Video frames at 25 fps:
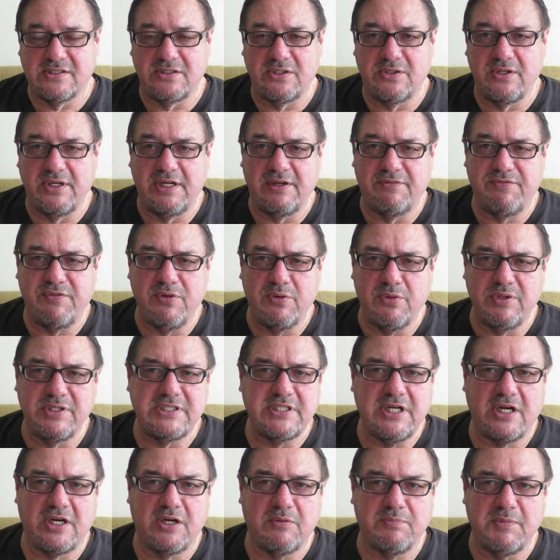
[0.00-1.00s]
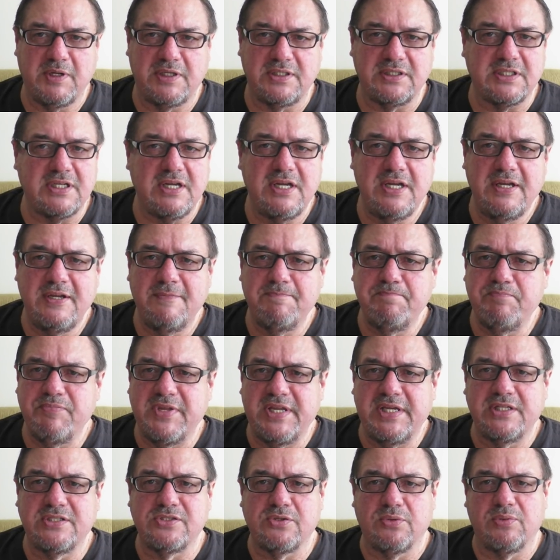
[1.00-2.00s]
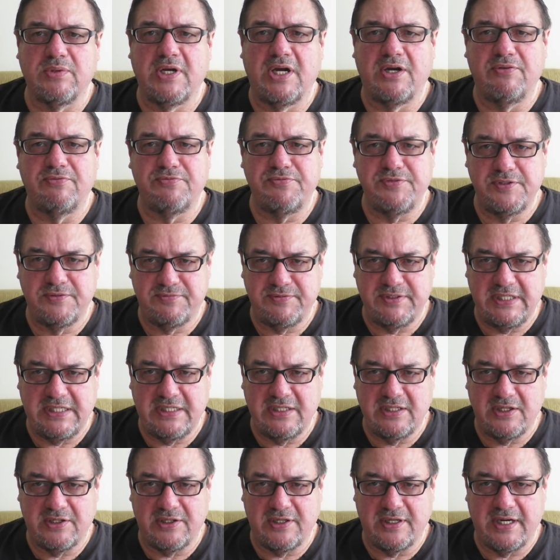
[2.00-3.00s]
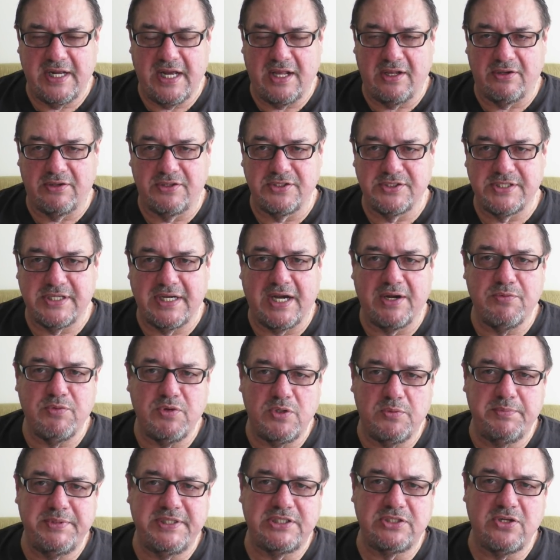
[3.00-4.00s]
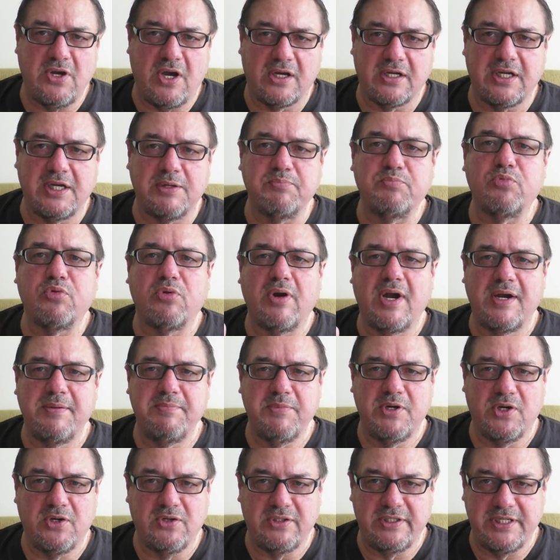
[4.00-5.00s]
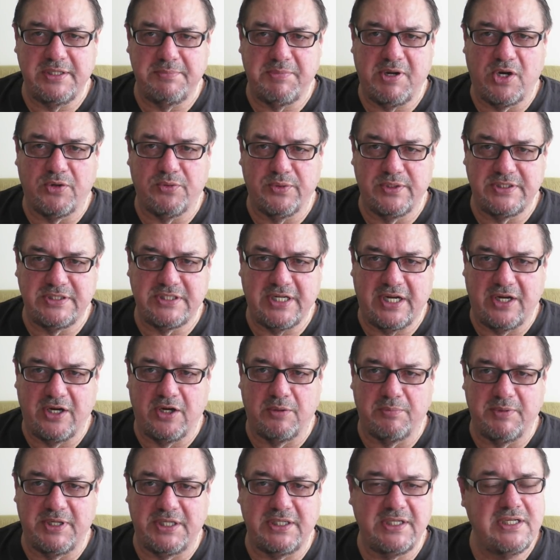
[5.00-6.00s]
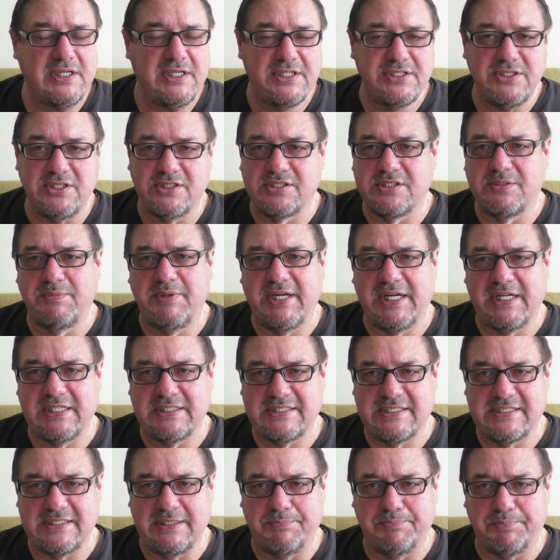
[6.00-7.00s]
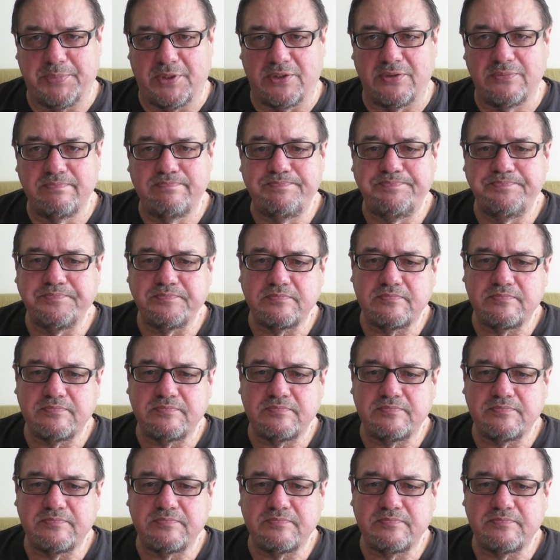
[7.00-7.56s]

So if your retirement is around $1,500, and I will be talking primarily about retirement just to make it simple.